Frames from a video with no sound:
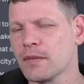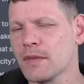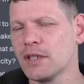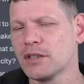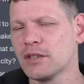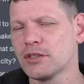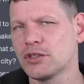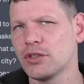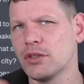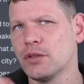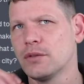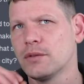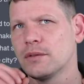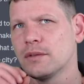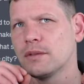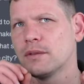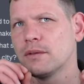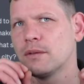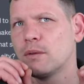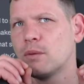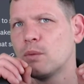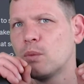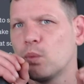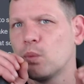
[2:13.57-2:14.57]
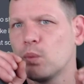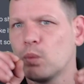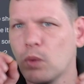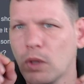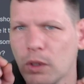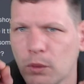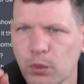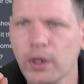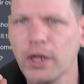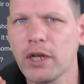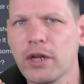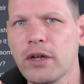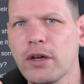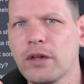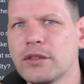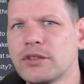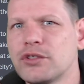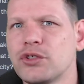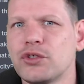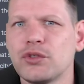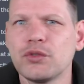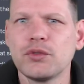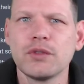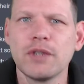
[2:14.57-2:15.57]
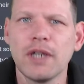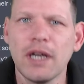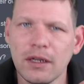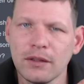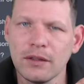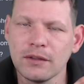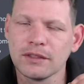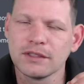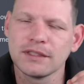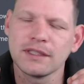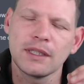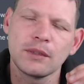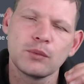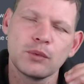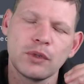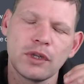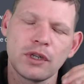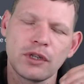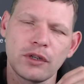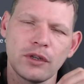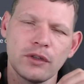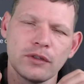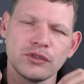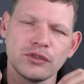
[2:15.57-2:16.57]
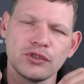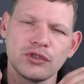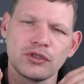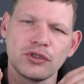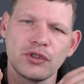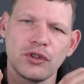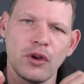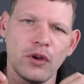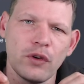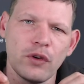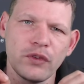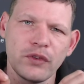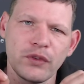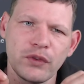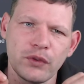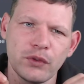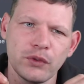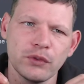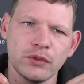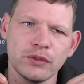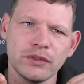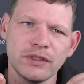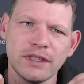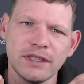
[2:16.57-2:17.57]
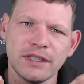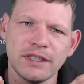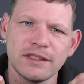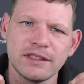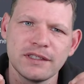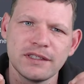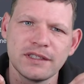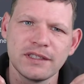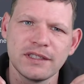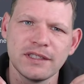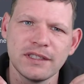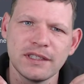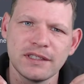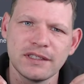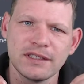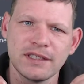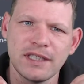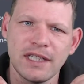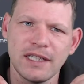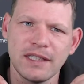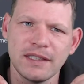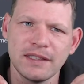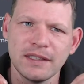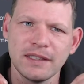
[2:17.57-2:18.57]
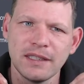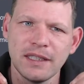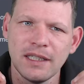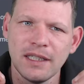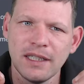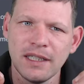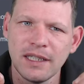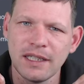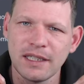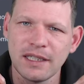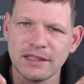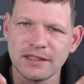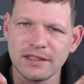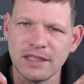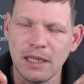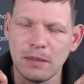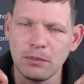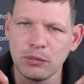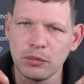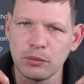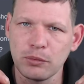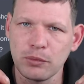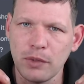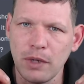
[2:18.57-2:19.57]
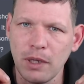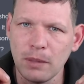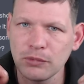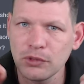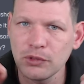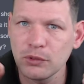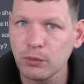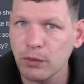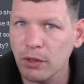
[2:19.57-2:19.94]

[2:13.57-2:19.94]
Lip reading: So what we're going to do now is that we're going to go through these 10 example prompts.